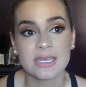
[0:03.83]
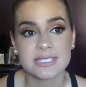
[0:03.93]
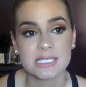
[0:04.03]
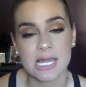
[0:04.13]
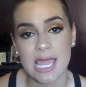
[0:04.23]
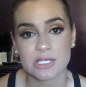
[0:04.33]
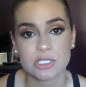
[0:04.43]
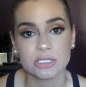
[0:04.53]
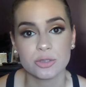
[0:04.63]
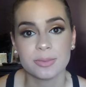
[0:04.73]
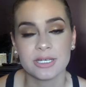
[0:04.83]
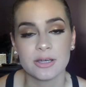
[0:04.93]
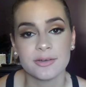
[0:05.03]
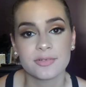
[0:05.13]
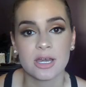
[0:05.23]
slash a little bit
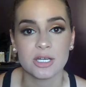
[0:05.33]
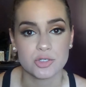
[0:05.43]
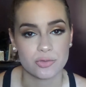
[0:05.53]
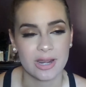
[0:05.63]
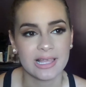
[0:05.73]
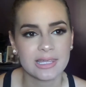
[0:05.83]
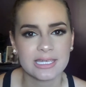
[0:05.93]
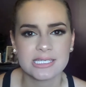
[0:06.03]
of contour and highlight.